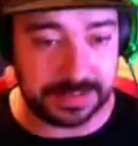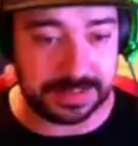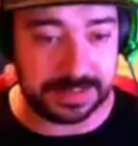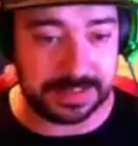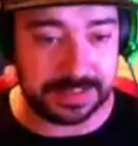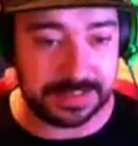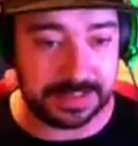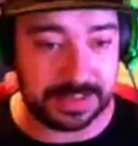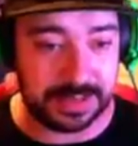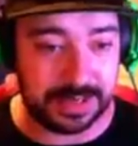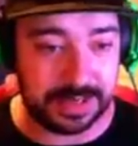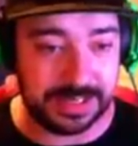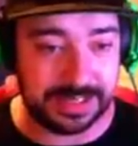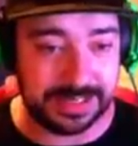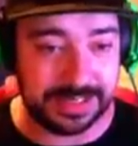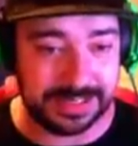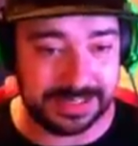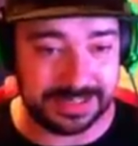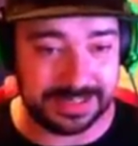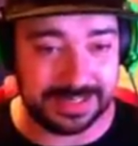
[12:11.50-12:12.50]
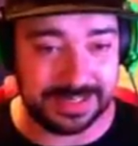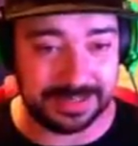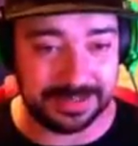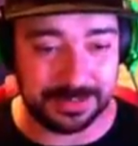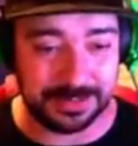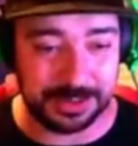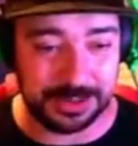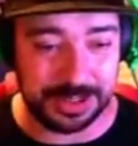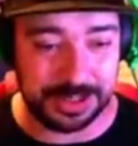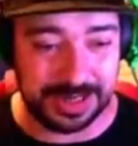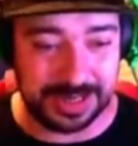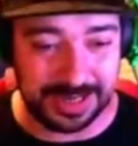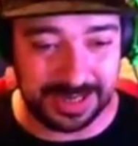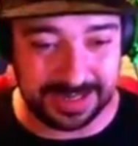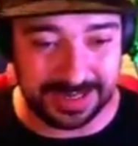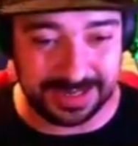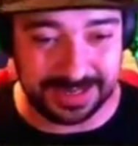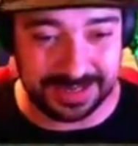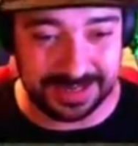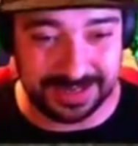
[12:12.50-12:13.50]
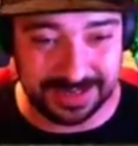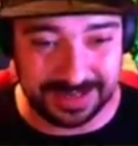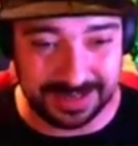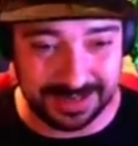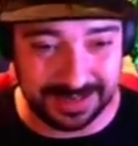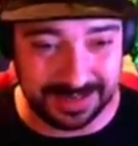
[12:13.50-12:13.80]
This is the tiniest little shack.